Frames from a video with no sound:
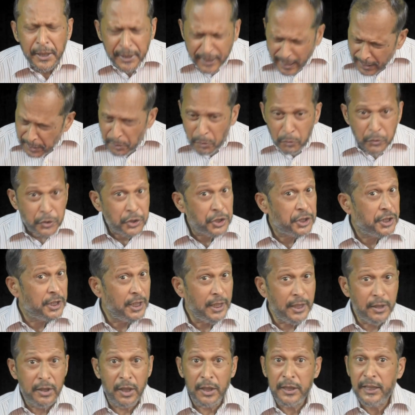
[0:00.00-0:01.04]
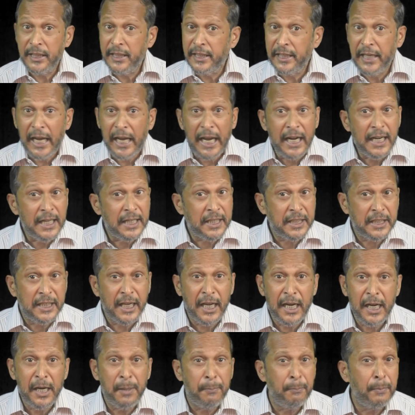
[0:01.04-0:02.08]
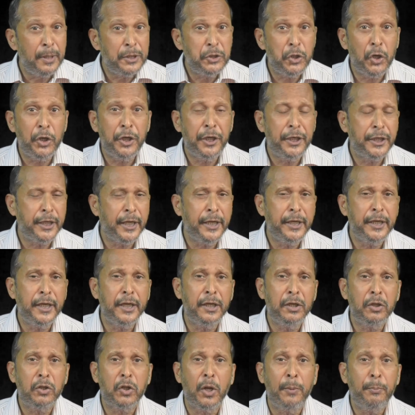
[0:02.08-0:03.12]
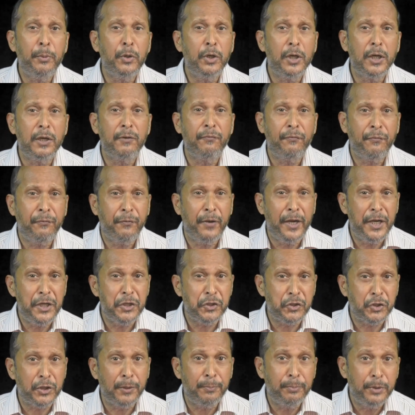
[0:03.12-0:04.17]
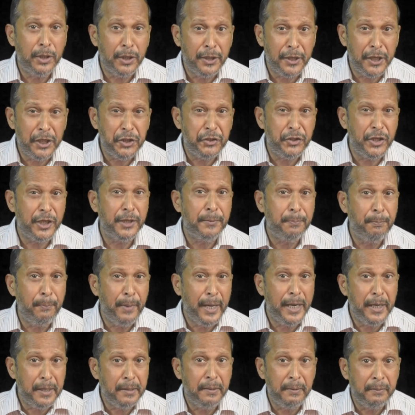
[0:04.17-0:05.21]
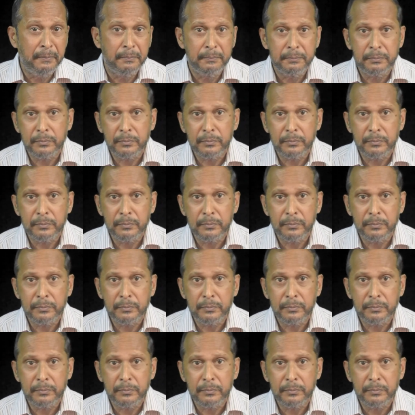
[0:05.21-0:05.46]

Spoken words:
Can you see the telltale majoritarian communal face of the wretched men